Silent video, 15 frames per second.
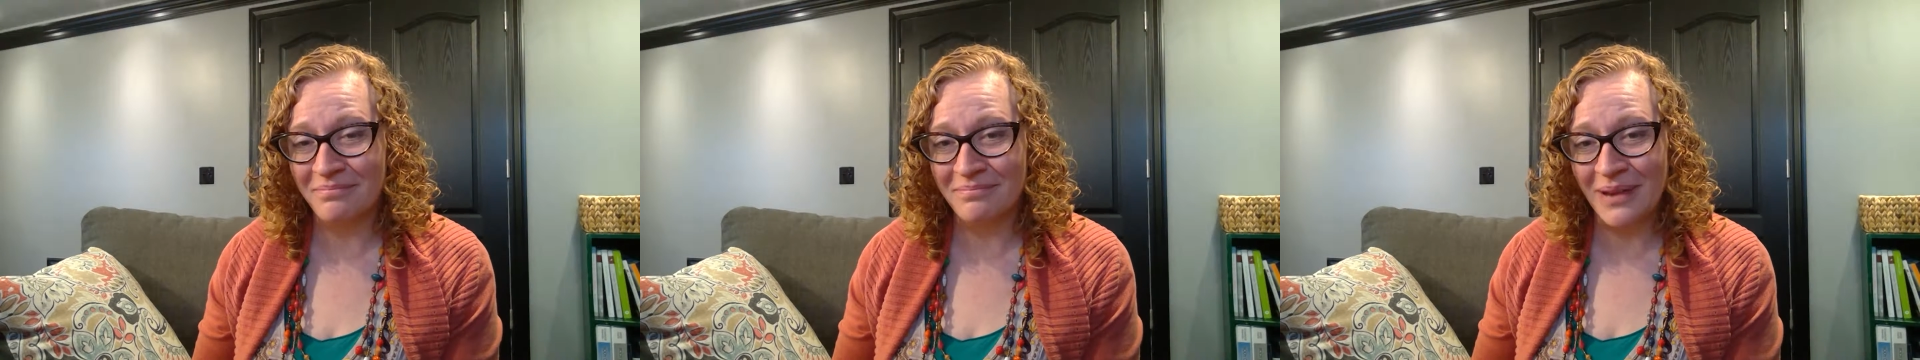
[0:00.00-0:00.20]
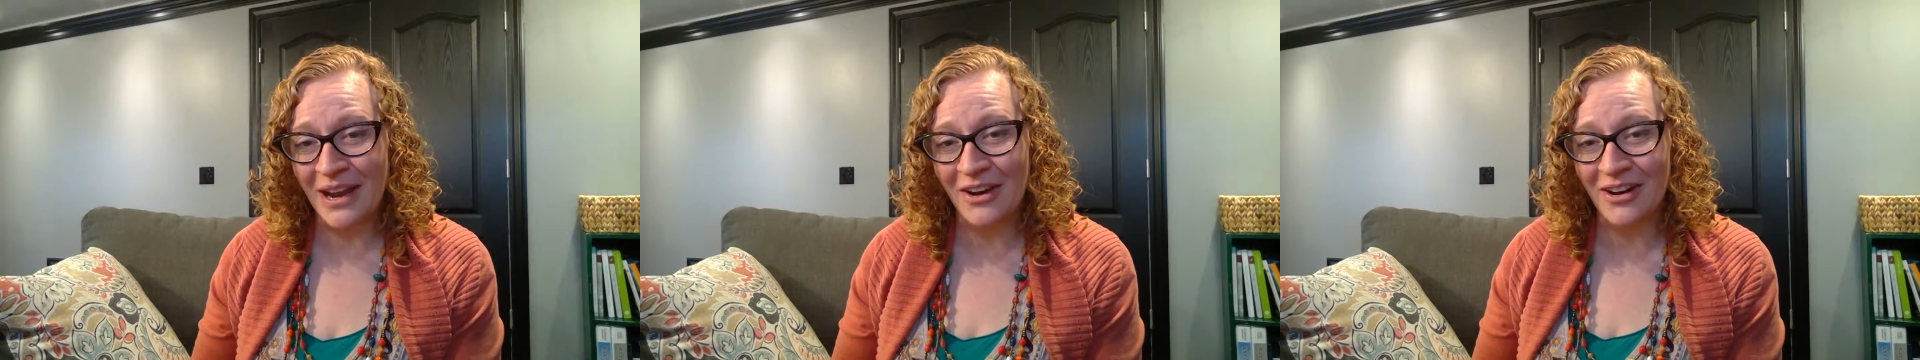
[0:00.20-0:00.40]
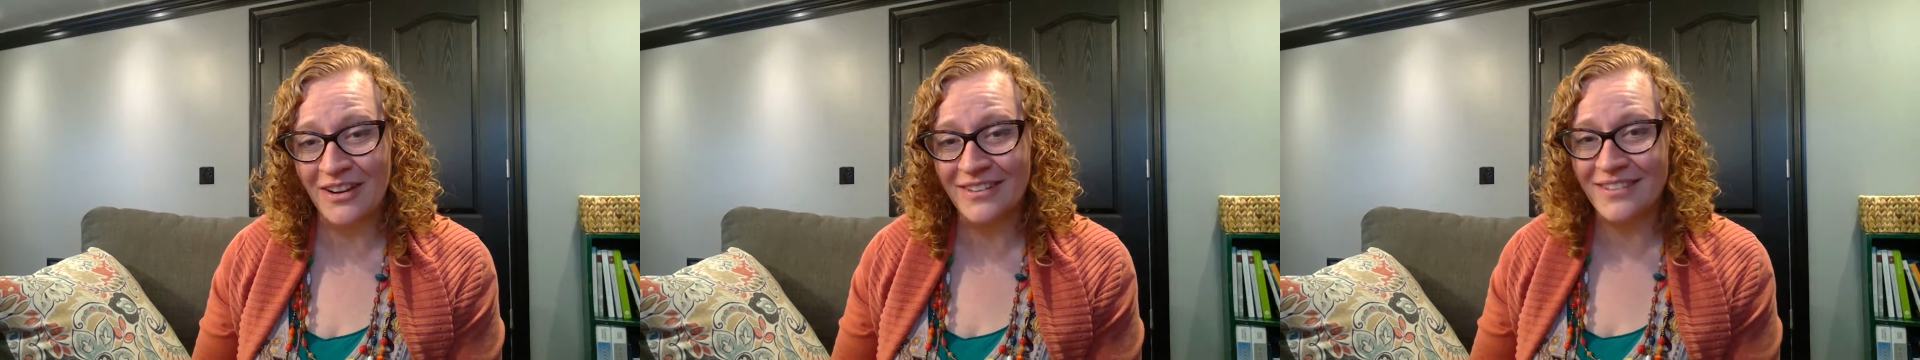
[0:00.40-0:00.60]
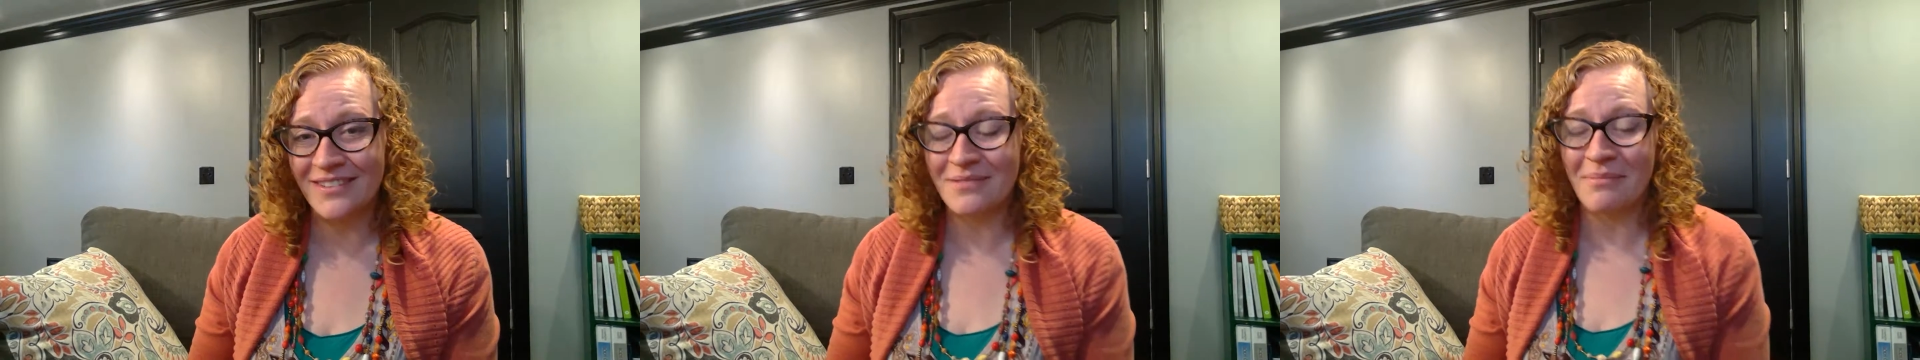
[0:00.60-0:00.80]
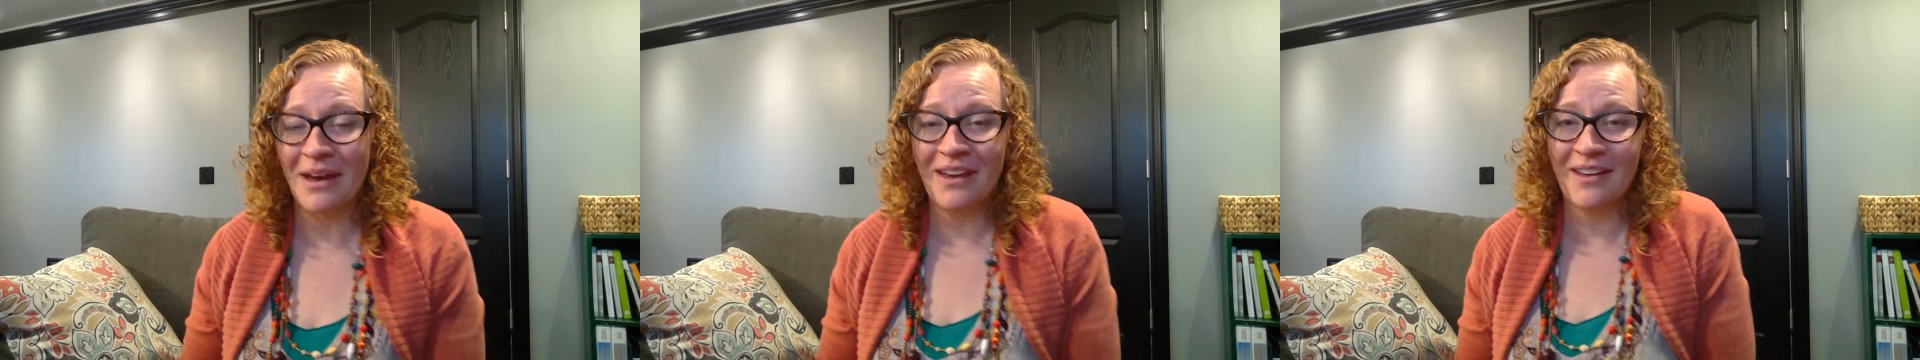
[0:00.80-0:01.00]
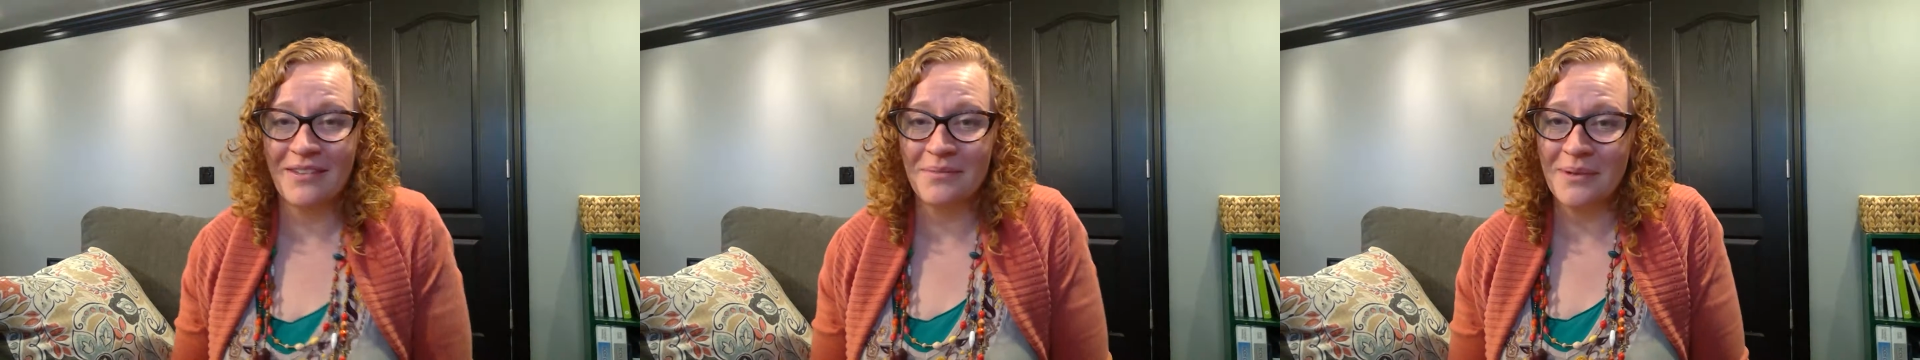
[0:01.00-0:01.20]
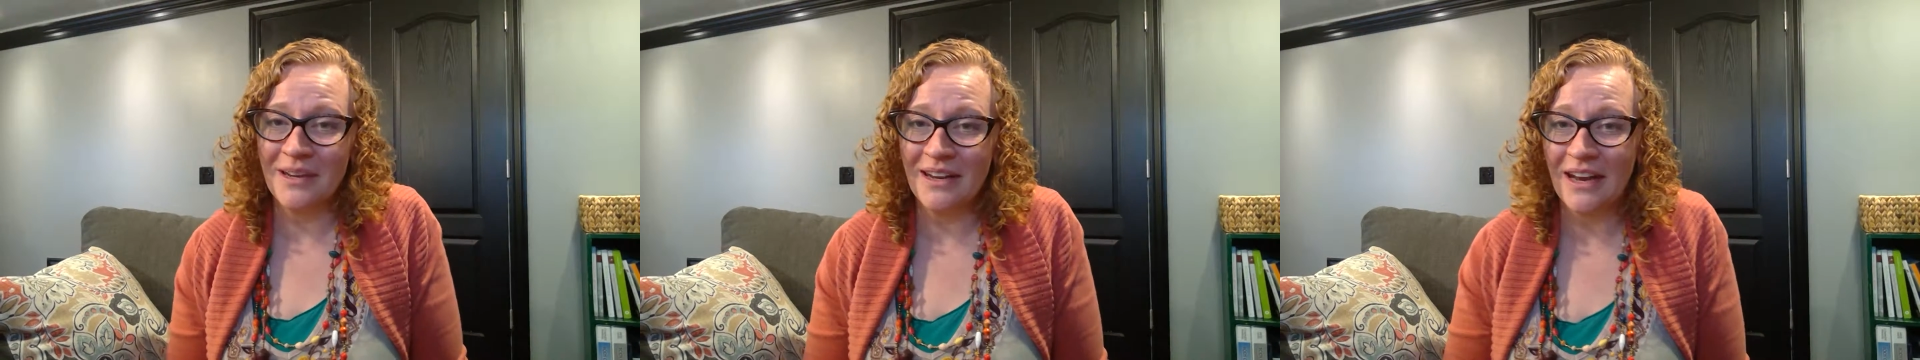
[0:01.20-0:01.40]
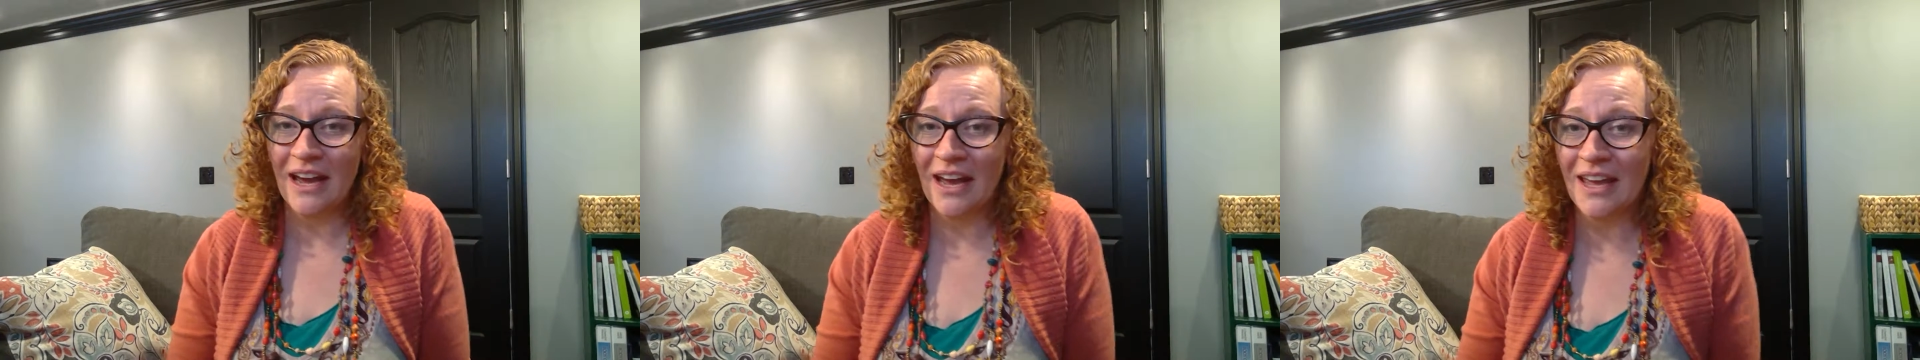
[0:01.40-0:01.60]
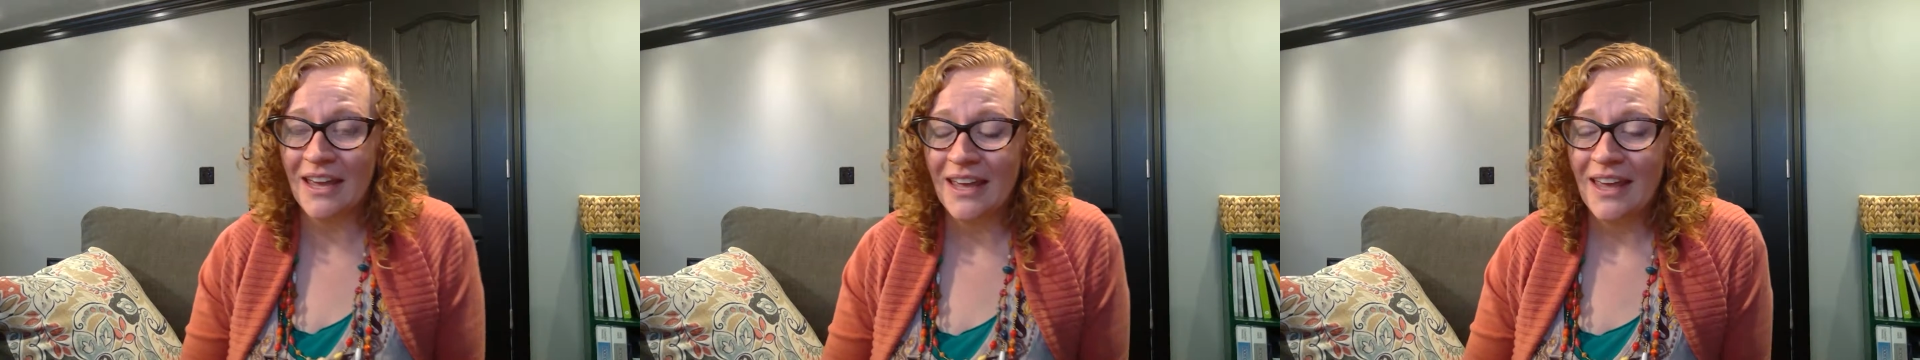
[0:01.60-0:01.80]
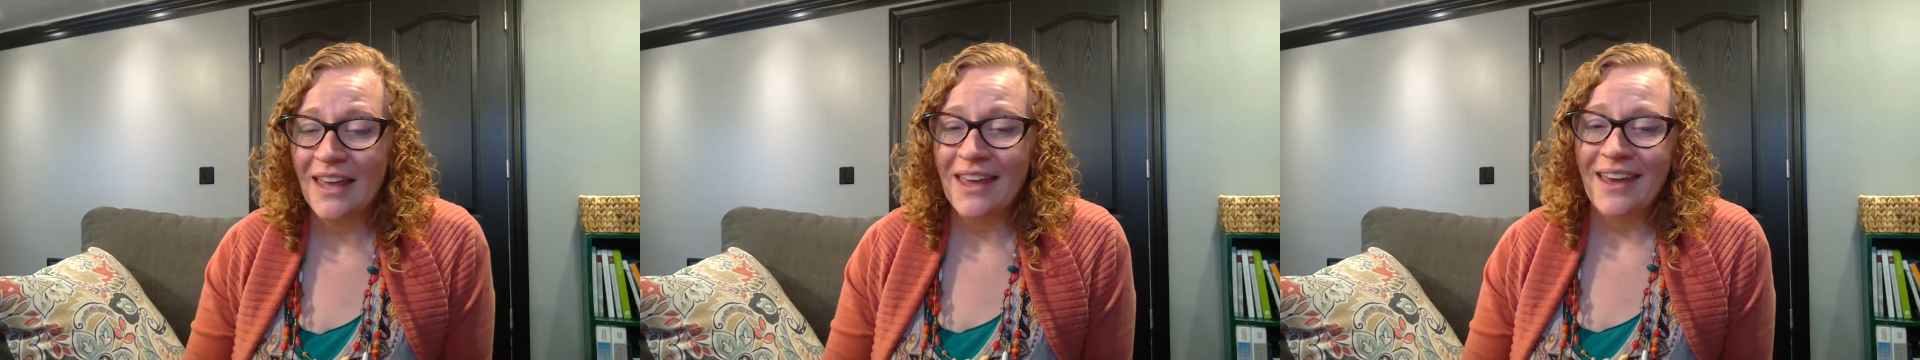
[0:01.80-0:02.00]
parents, my husband
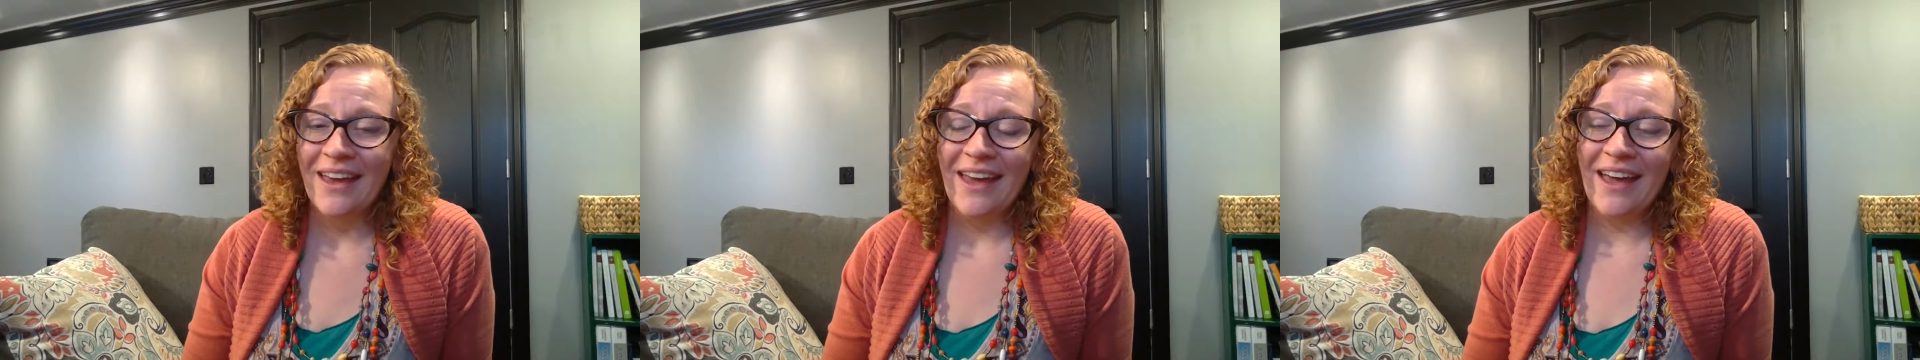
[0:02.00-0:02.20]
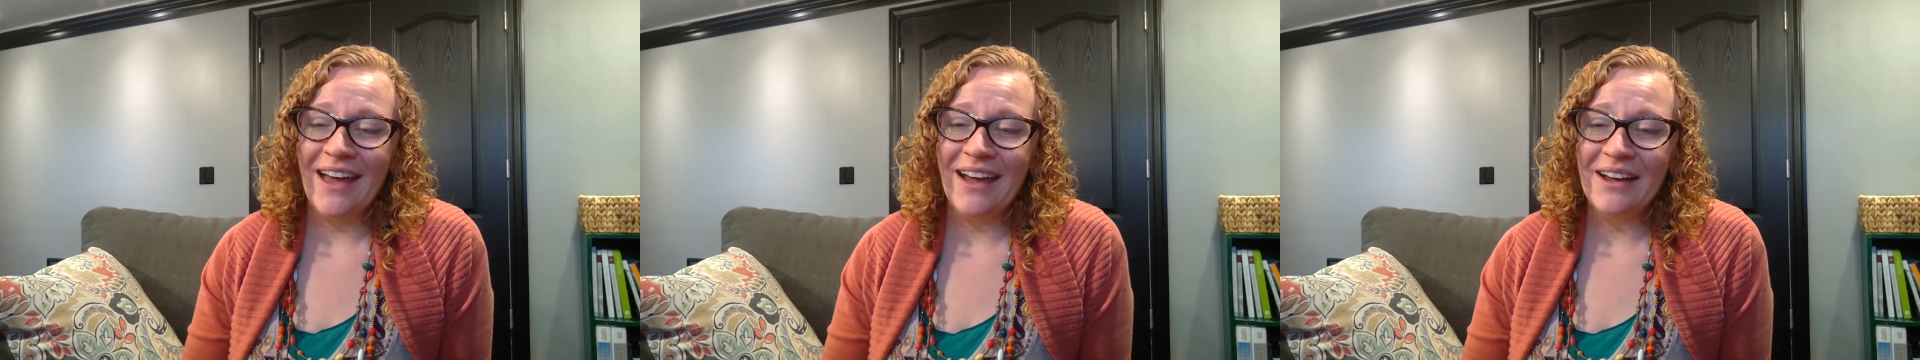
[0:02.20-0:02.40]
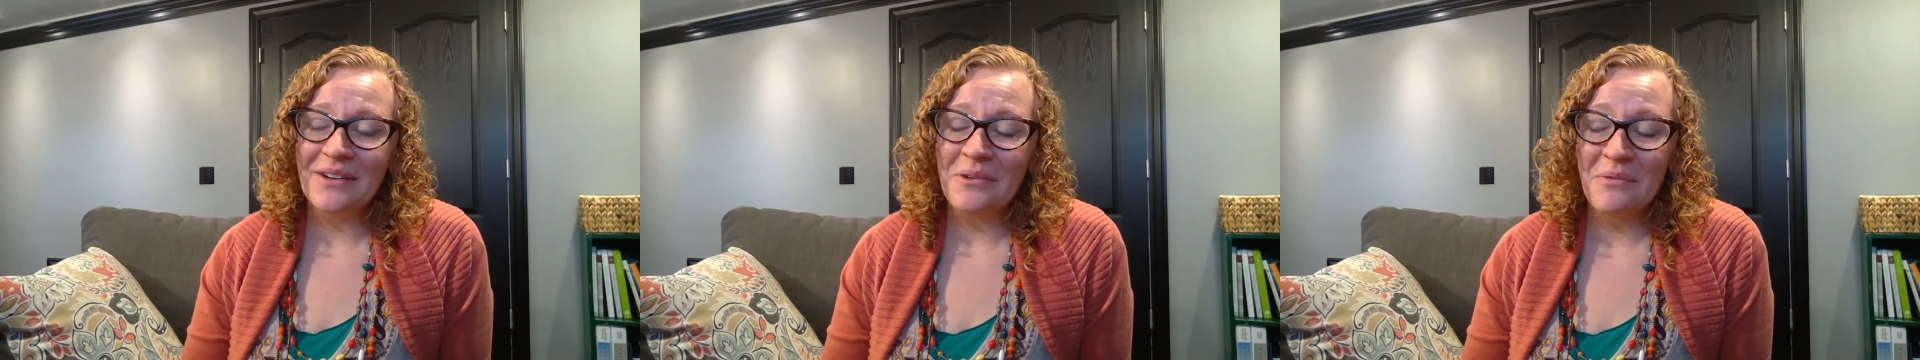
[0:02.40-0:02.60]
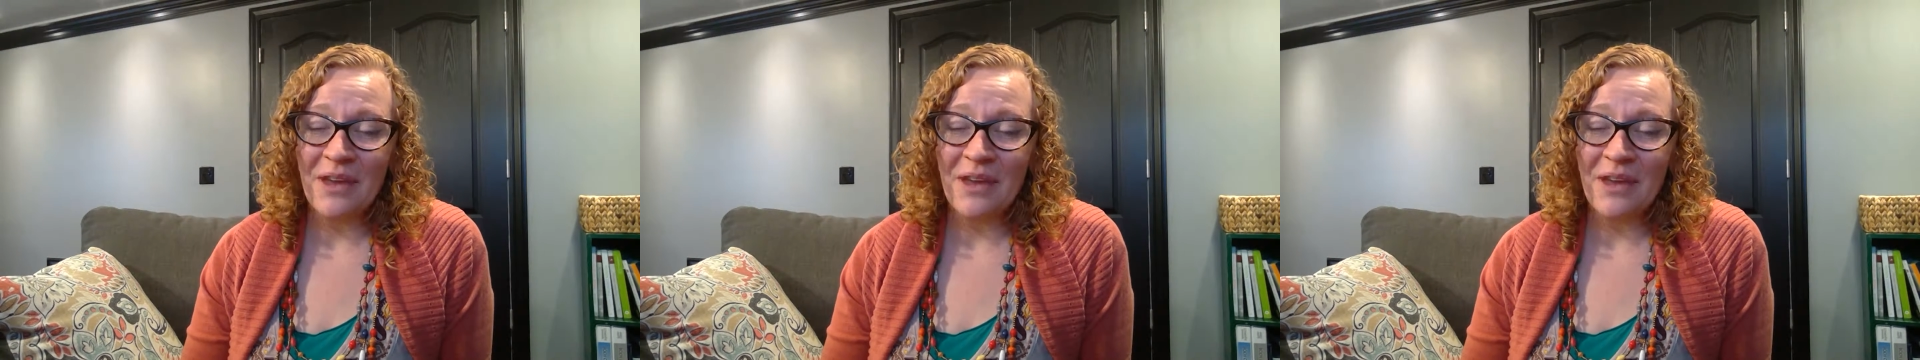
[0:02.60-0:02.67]
and